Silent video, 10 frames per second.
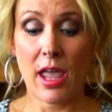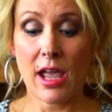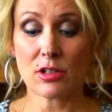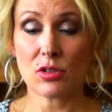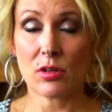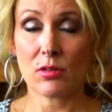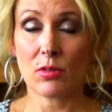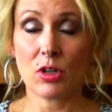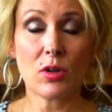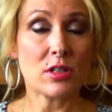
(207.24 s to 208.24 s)
and
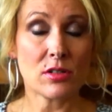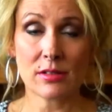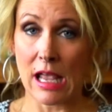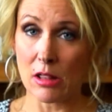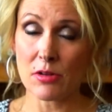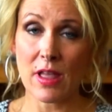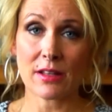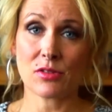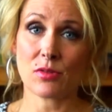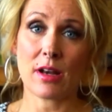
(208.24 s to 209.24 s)
you can just tell her
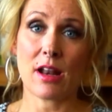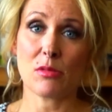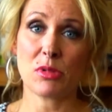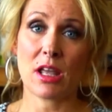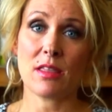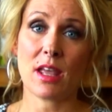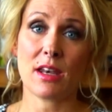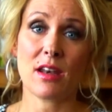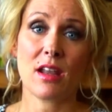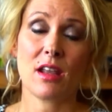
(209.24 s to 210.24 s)
that straight up. And
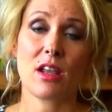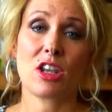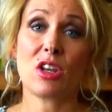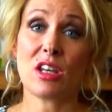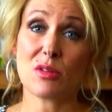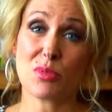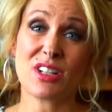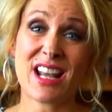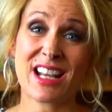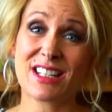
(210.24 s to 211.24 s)
then you need to
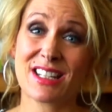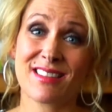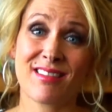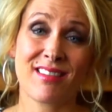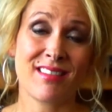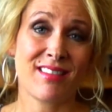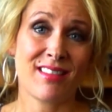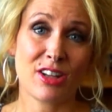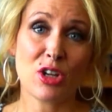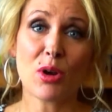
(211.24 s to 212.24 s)
protect
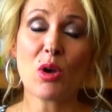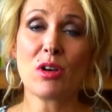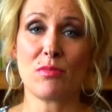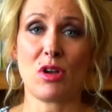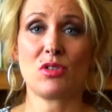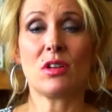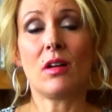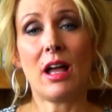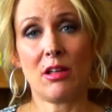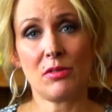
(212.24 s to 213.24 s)
your own
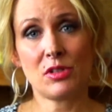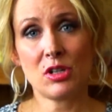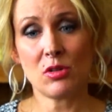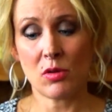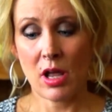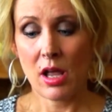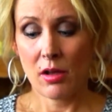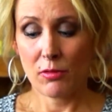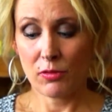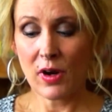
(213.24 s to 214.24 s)
emotional health too.
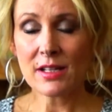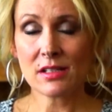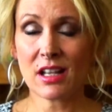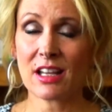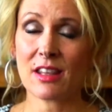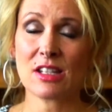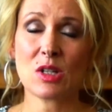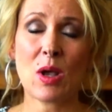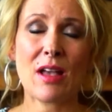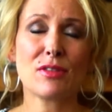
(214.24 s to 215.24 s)
Friends like
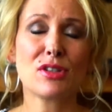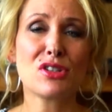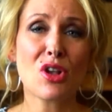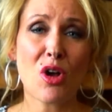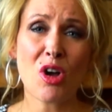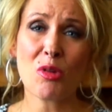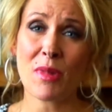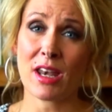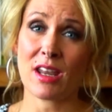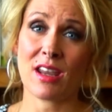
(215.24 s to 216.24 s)
this who have so
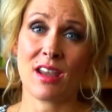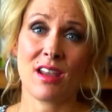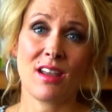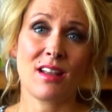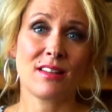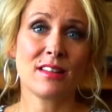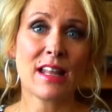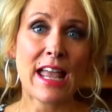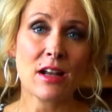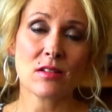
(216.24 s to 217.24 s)
many
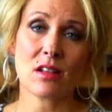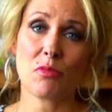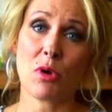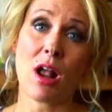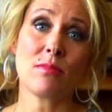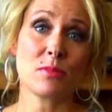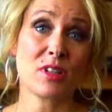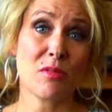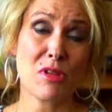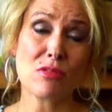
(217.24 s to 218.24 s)
layers of
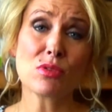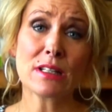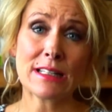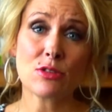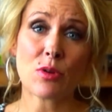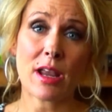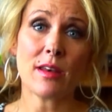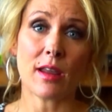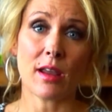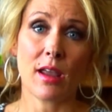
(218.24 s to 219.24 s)
problems can be really
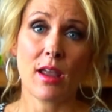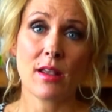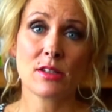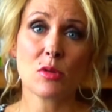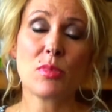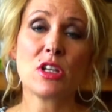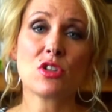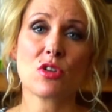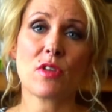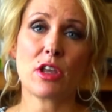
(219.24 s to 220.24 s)
draining. So be
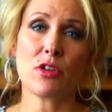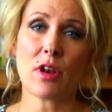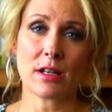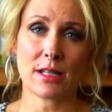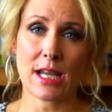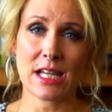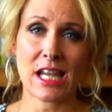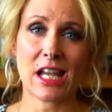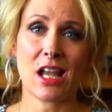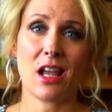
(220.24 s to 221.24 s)
sure that you're not
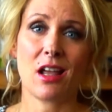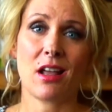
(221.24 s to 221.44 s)
taking